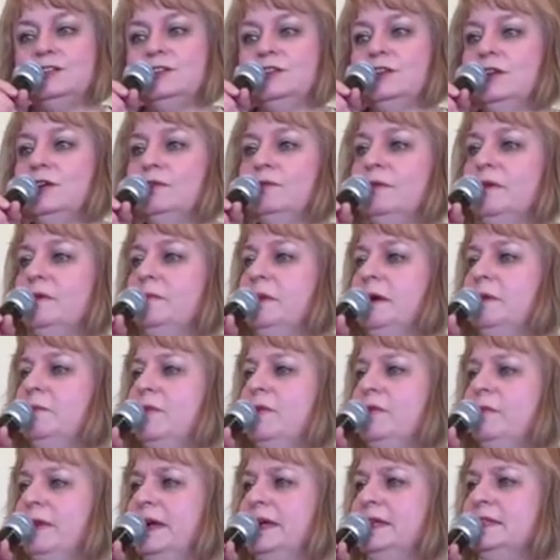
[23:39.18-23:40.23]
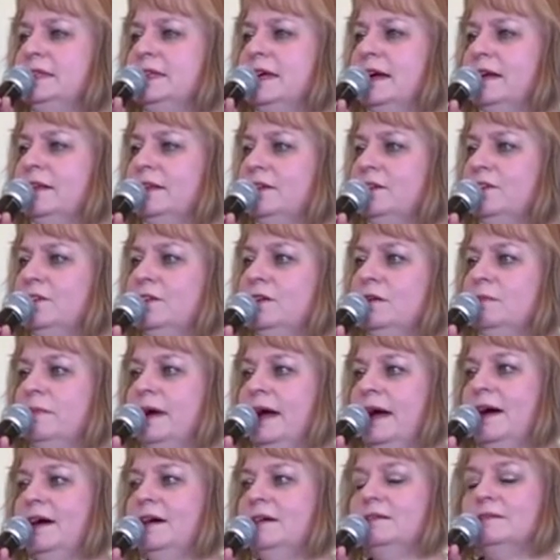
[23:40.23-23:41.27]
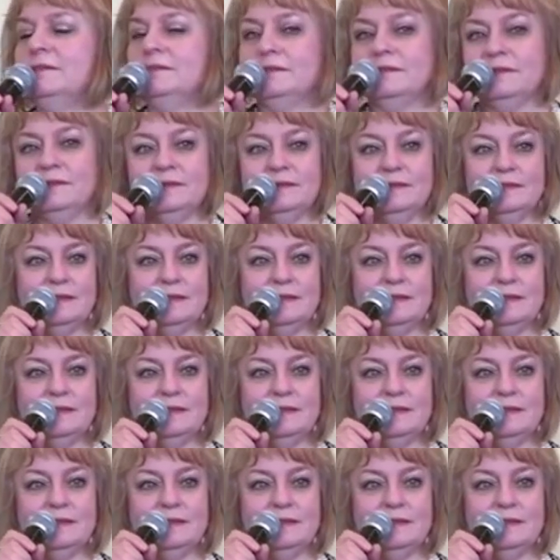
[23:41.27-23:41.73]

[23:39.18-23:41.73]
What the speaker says: Do you remember me telling you about